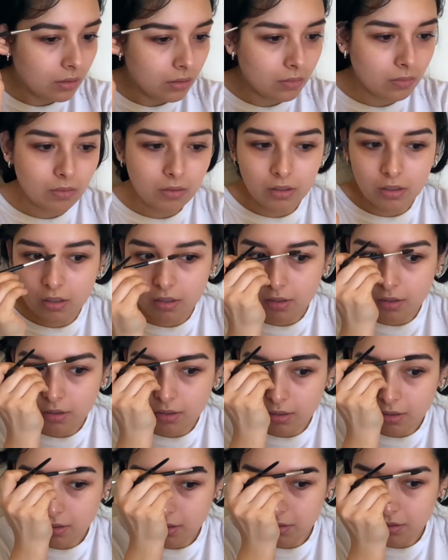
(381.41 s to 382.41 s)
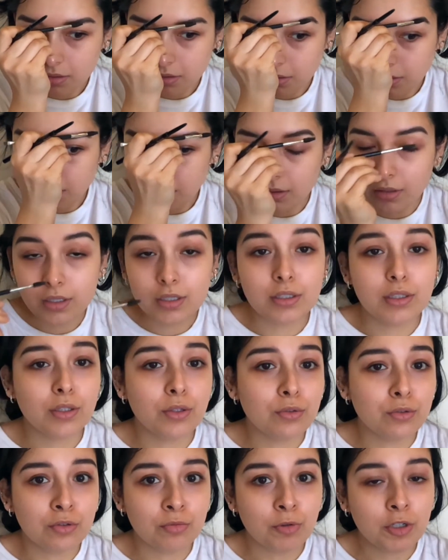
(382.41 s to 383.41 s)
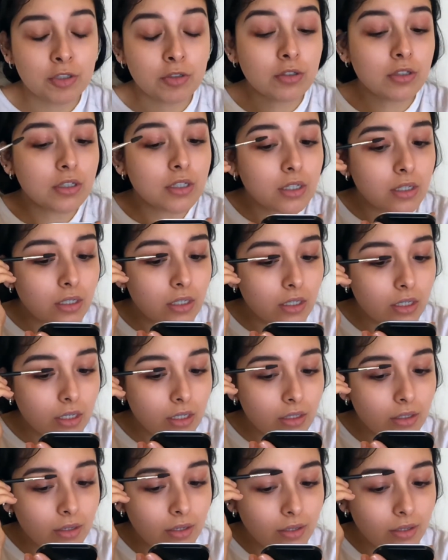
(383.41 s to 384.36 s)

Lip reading: Okay, I think that's as good as those brows are gonna get.